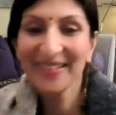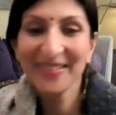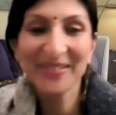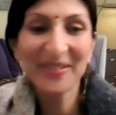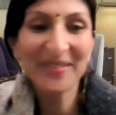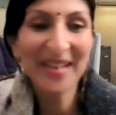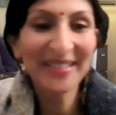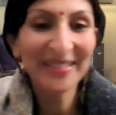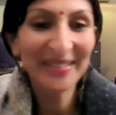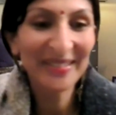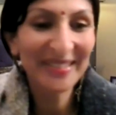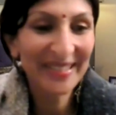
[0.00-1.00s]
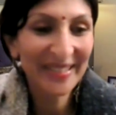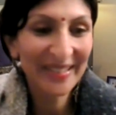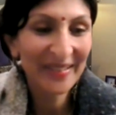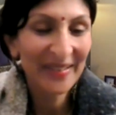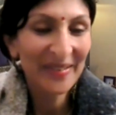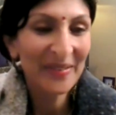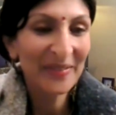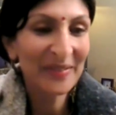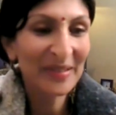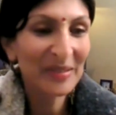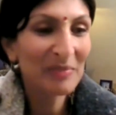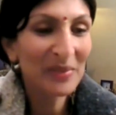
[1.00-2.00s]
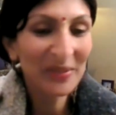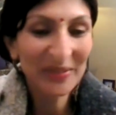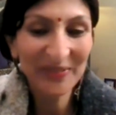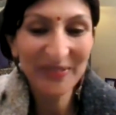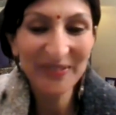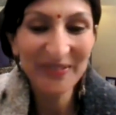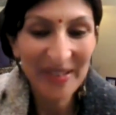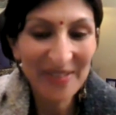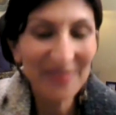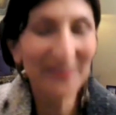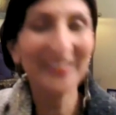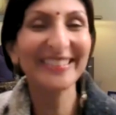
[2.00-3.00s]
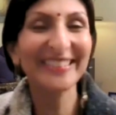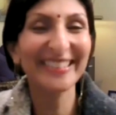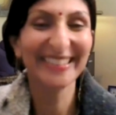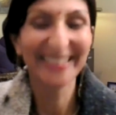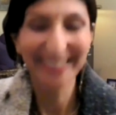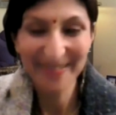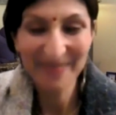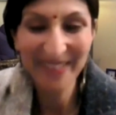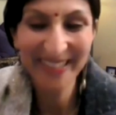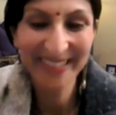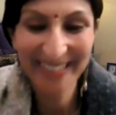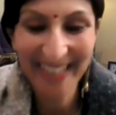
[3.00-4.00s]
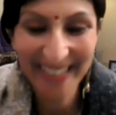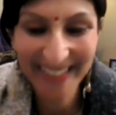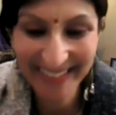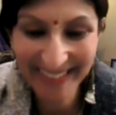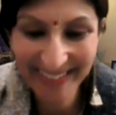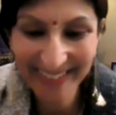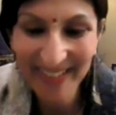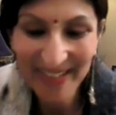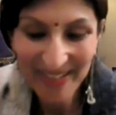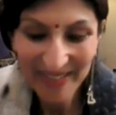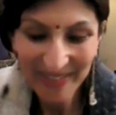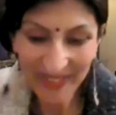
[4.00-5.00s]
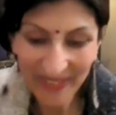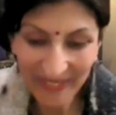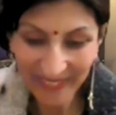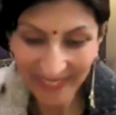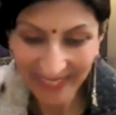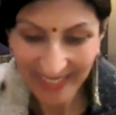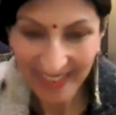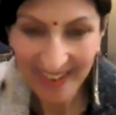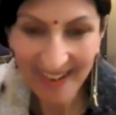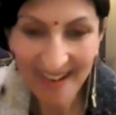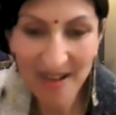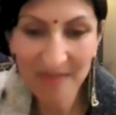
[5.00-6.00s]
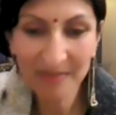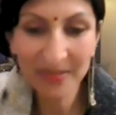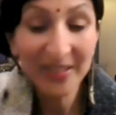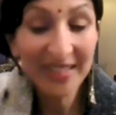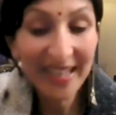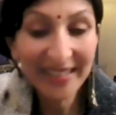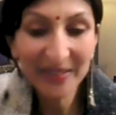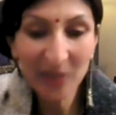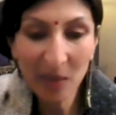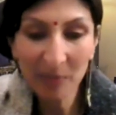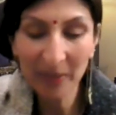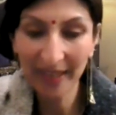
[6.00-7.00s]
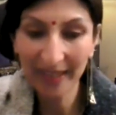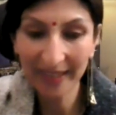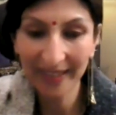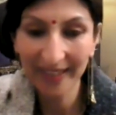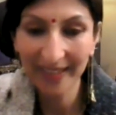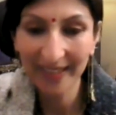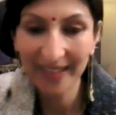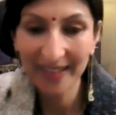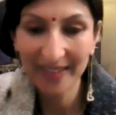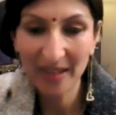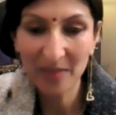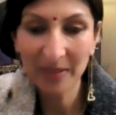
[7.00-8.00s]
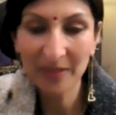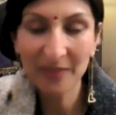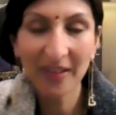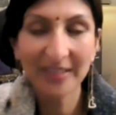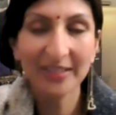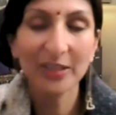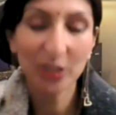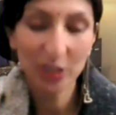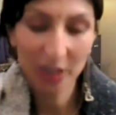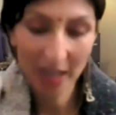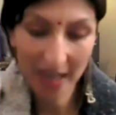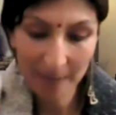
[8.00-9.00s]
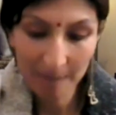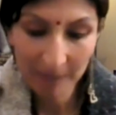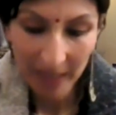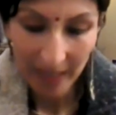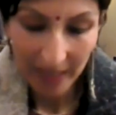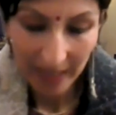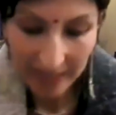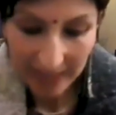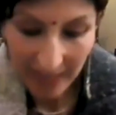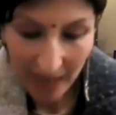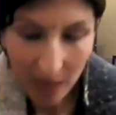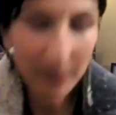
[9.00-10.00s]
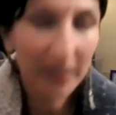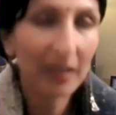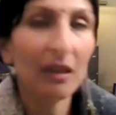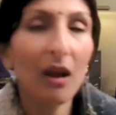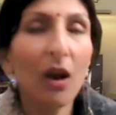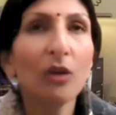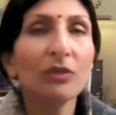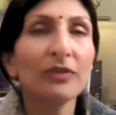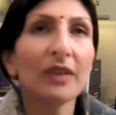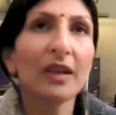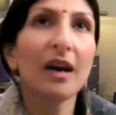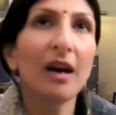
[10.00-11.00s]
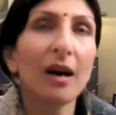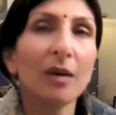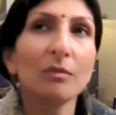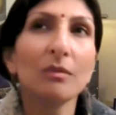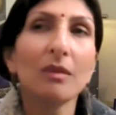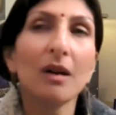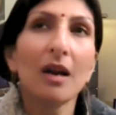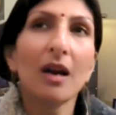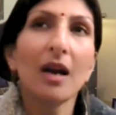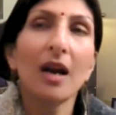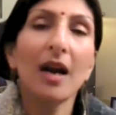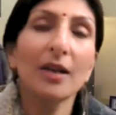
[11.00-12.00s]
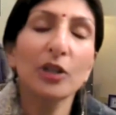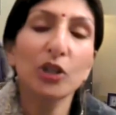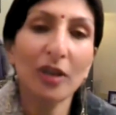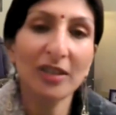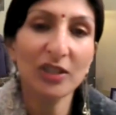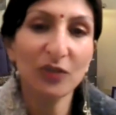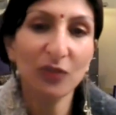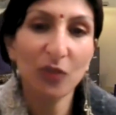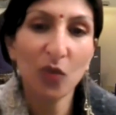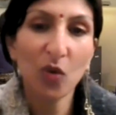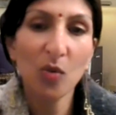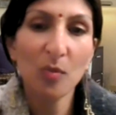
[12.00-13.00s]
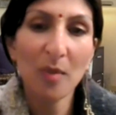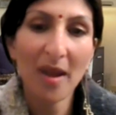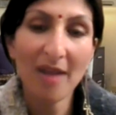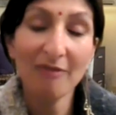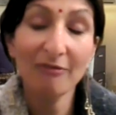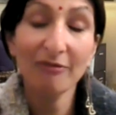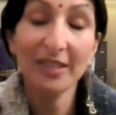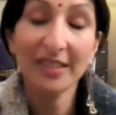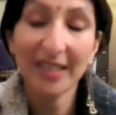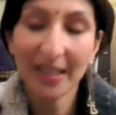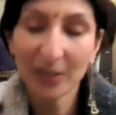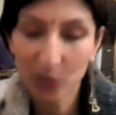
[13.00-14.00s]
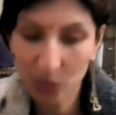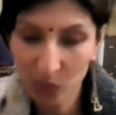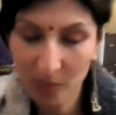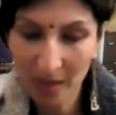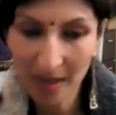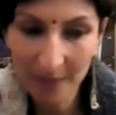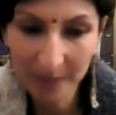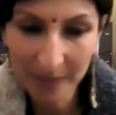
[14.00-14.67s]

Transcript: So nice to see all of these beautiful, effulgent personalities. So today's topic that I've been invited to share is how we can overcome and transform everyday trauma.